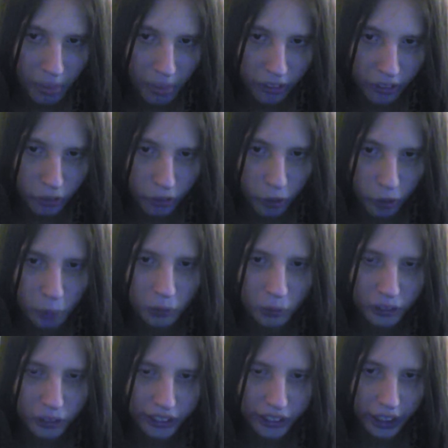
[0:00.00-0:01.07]
the
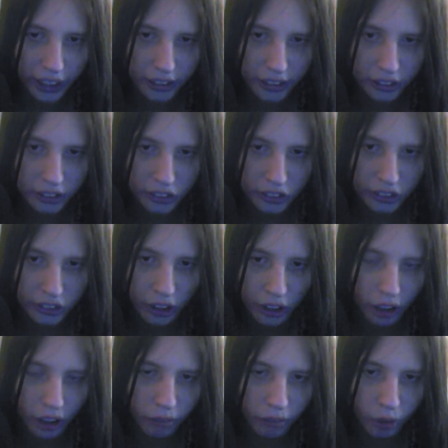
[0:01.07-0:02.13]
normal size
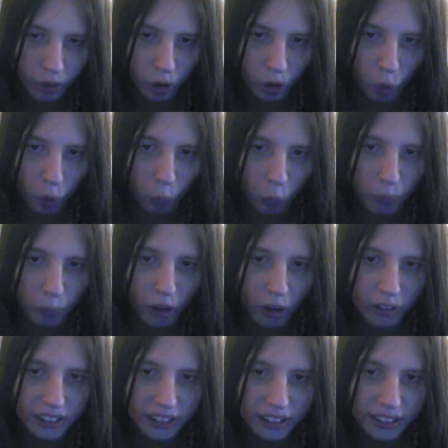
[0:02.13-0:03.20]
of the
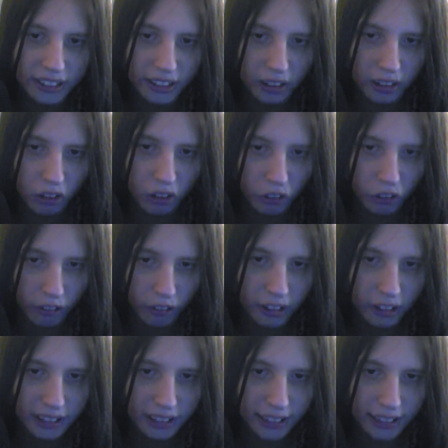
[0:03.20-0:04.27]
Kabbalistic
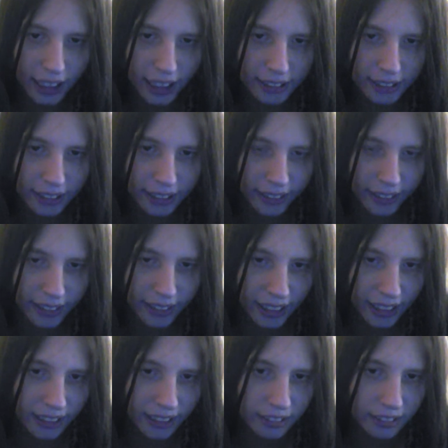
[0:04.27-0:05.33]
cross at the
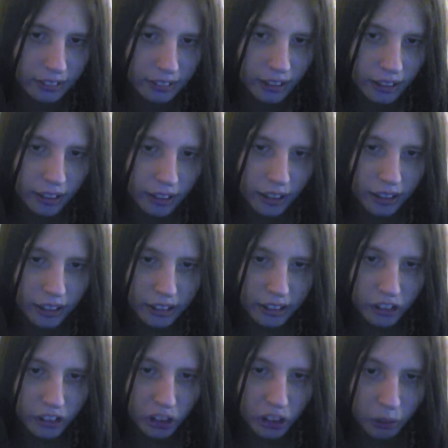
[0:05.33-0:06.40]
end
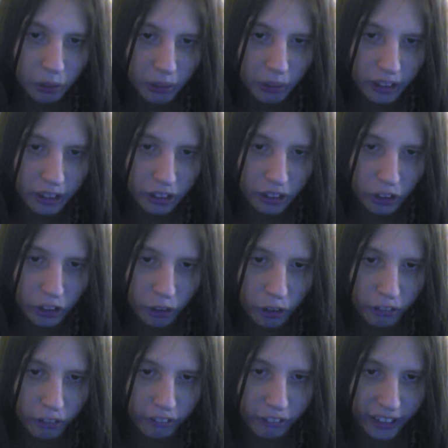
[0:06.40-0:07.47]
is to
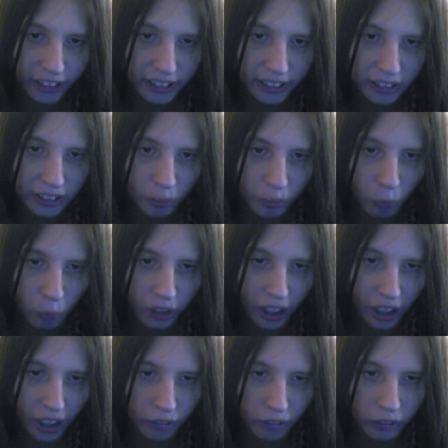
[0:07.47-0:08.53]
integrate
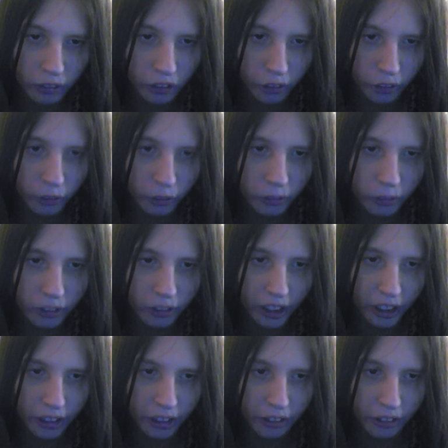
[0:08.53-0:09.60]
whatever occurred
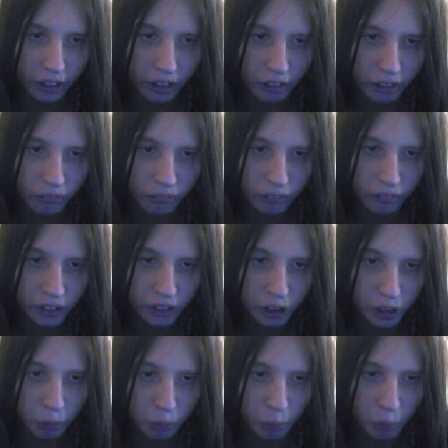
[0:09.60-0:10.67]
in the
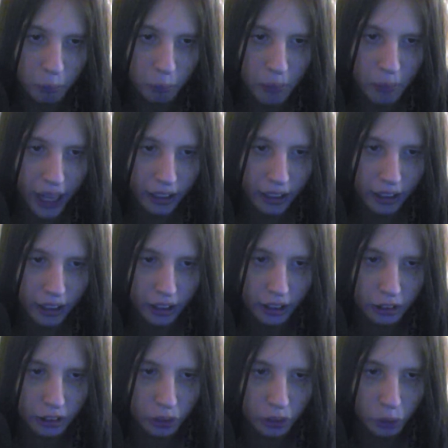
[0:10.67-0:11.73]
ritual back
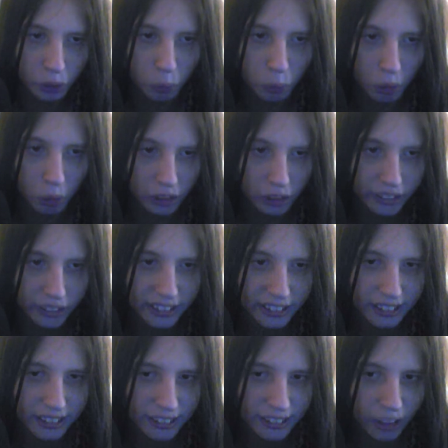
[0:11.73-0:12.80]
into one's
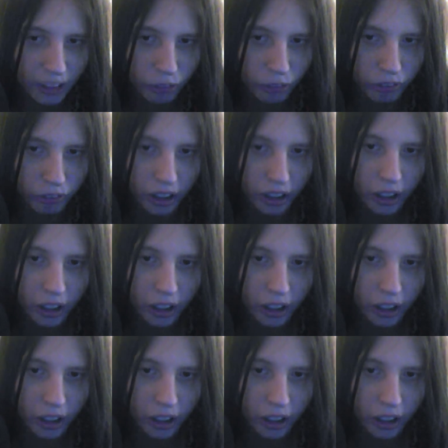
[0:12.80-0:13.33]
self.